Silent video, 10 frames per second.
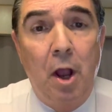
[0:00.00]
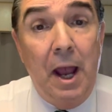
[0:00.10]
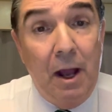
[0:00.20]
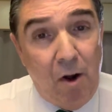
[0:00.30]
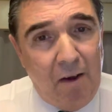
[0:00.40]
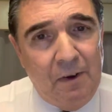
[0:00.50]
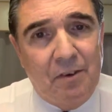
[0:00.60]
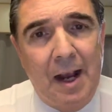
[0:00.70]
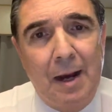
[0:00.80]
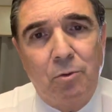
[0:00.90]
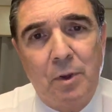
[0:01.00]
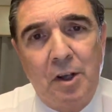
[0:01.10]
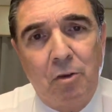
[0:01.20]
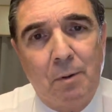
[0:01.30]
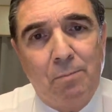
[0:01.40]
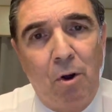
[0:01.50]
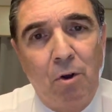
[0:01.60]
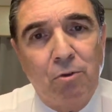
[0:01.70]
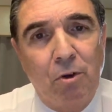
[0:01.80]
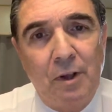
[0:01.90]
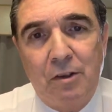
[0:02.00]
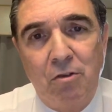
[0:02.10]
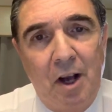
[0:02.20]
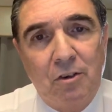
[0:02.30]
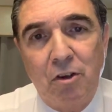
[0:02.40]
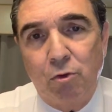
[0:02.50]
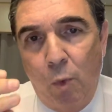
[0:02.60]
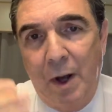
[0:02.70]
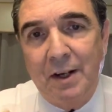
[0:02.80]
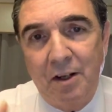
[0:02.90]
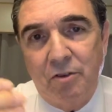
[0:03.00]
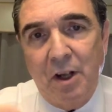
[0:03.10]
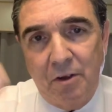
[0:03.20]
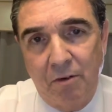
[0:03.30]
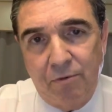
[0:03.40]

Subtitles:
And oftentimes with these proposals, it's not just one consulting